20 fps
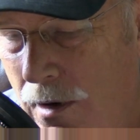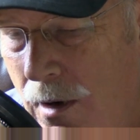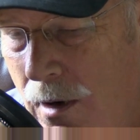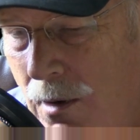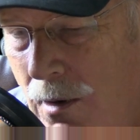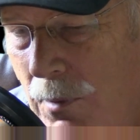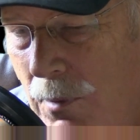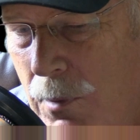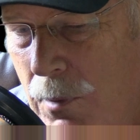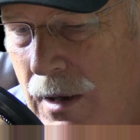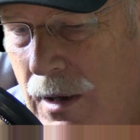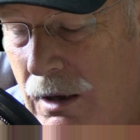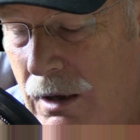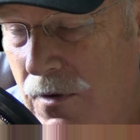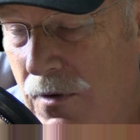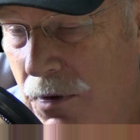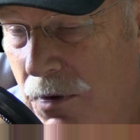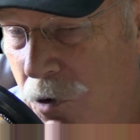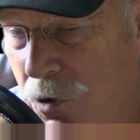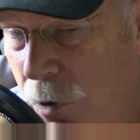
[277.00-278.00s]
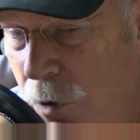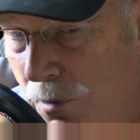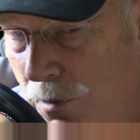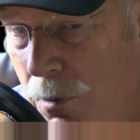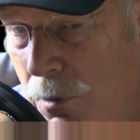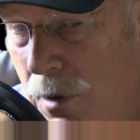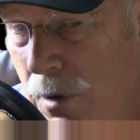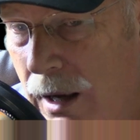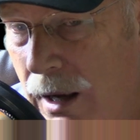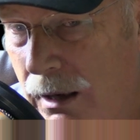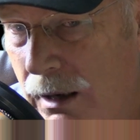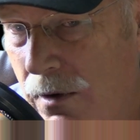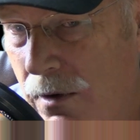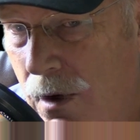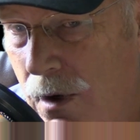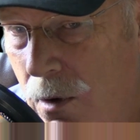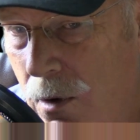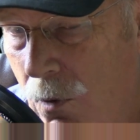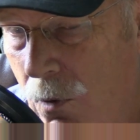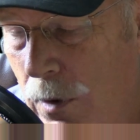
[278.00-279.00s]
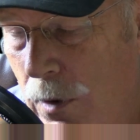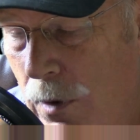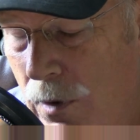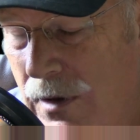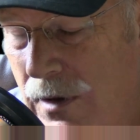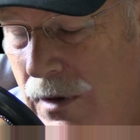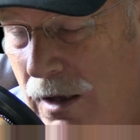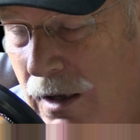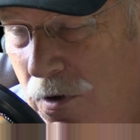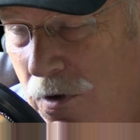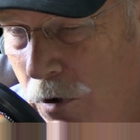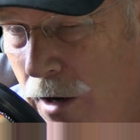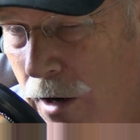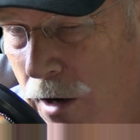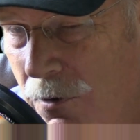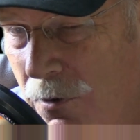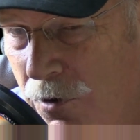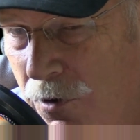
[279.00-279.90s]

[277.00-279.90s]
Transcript: because they've streamlined what they do have for